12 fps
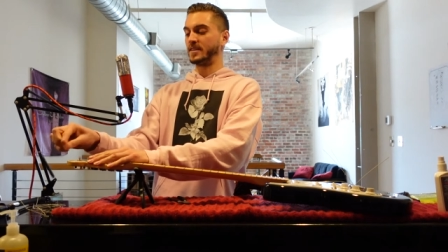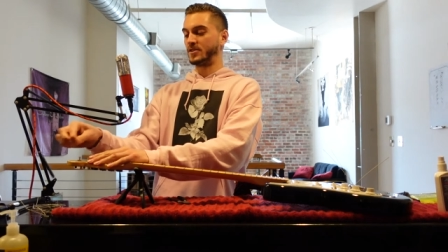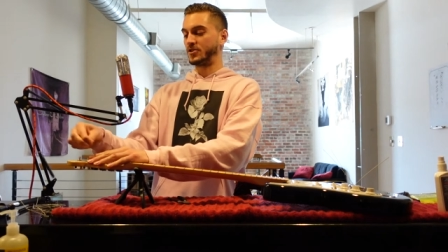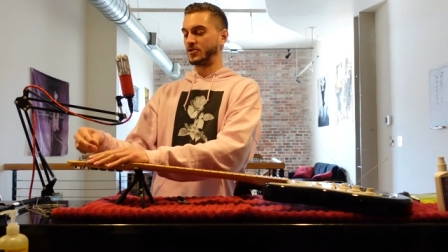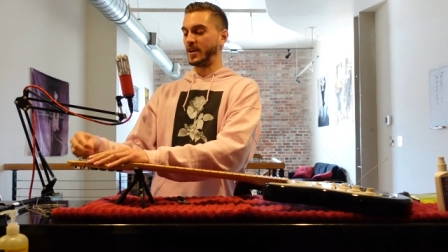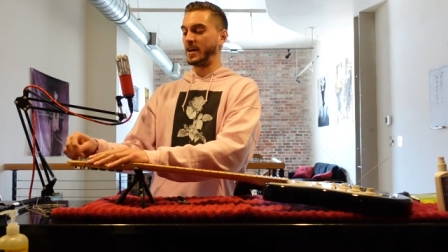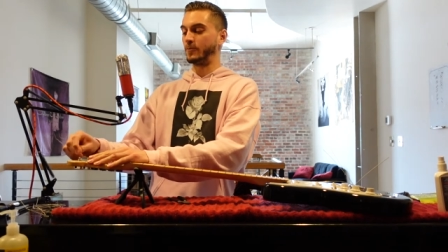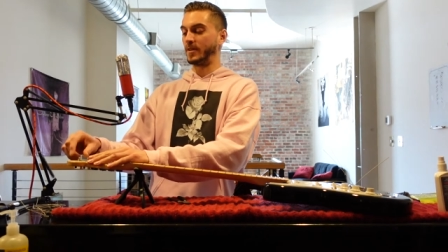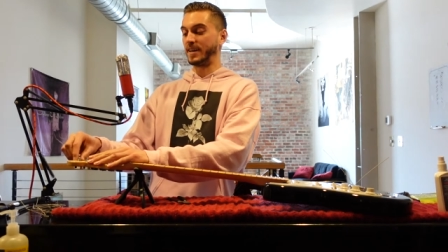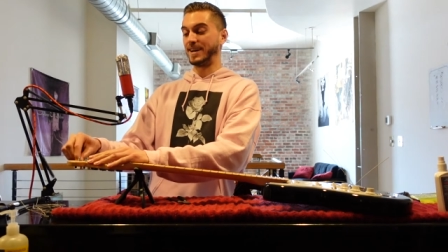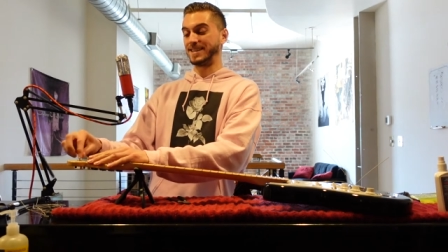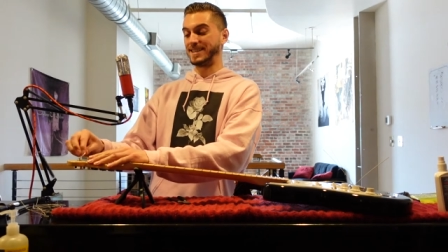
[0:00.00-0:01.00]
this strat
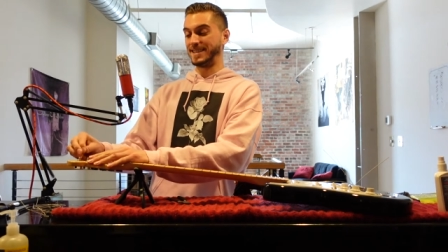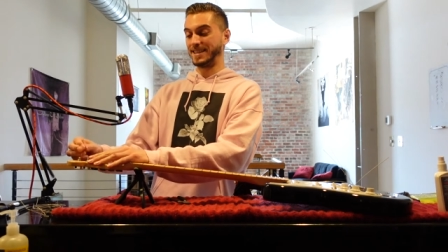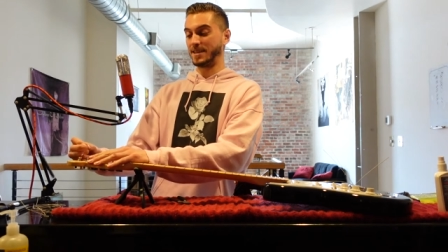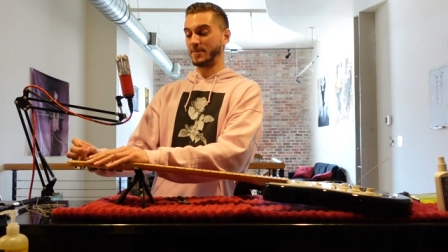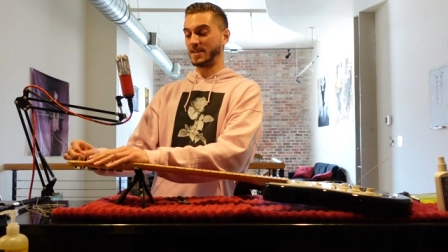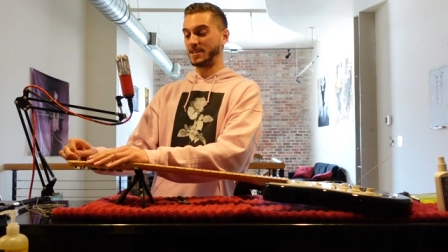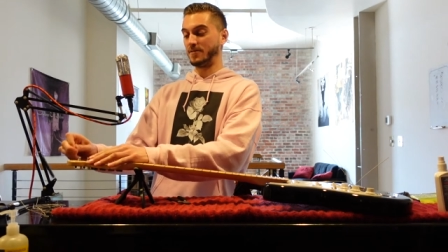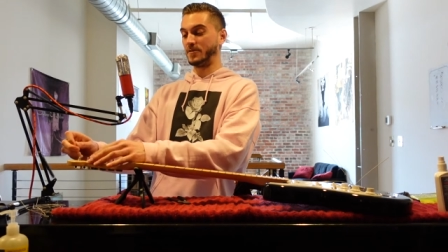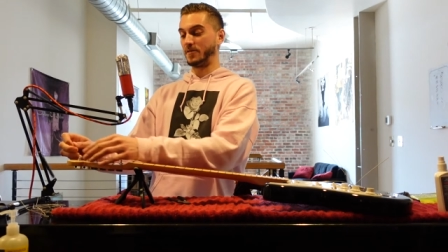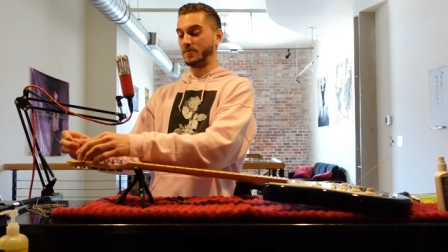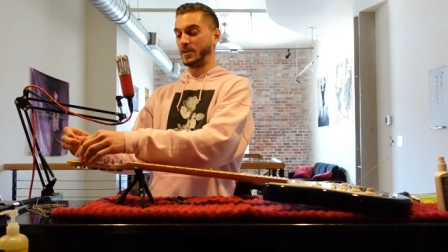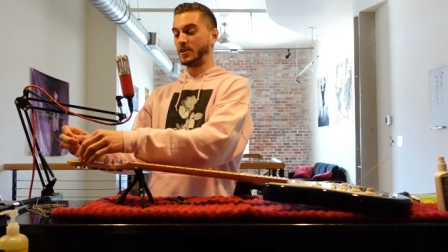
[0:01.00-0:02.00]
without sticking myself
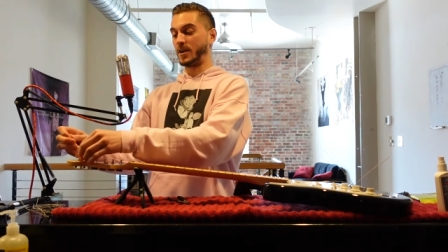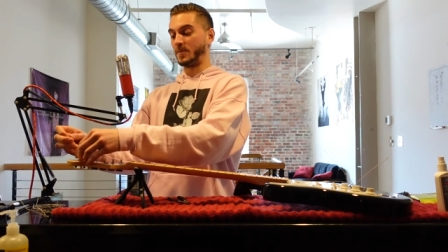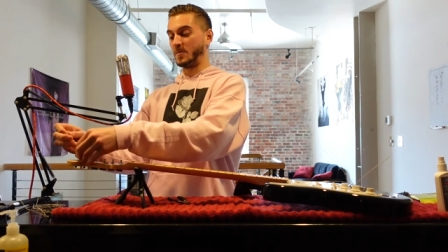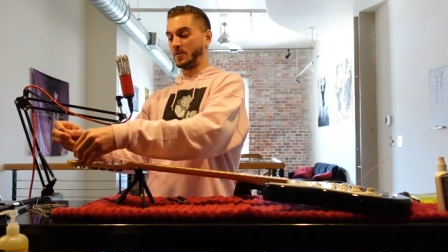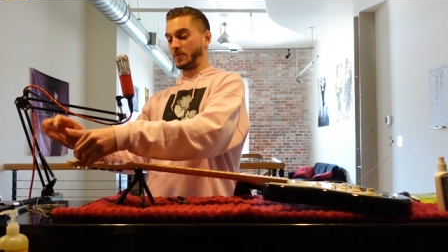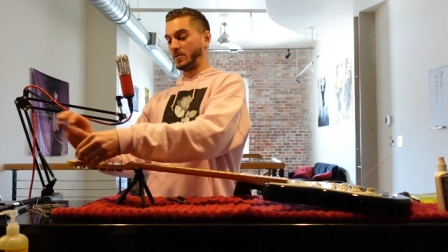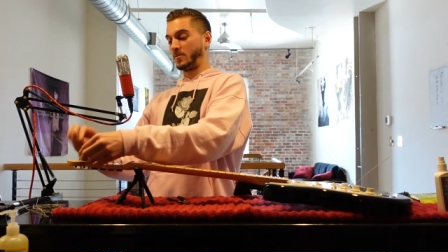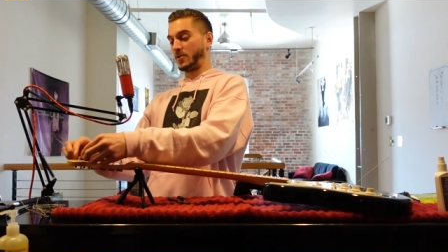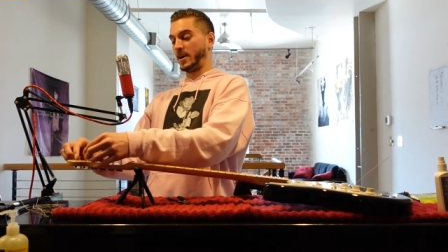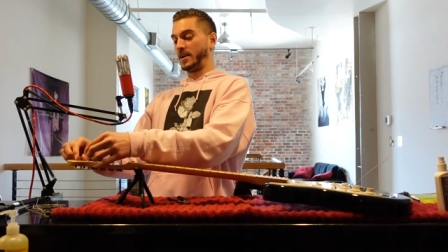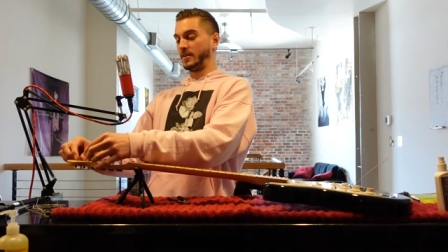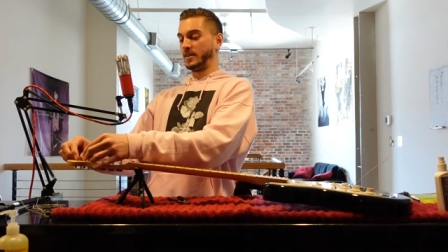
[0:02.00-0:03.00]
on the finger, I'm going to be real
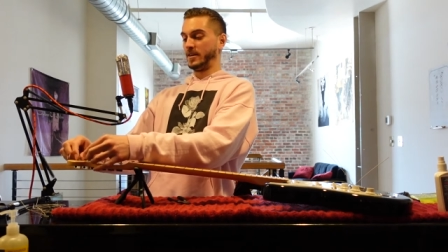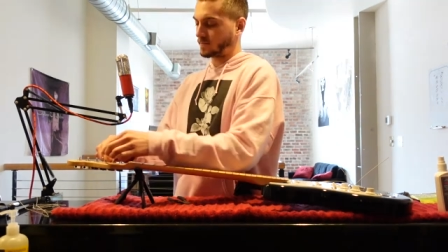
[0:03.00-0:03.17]
proud.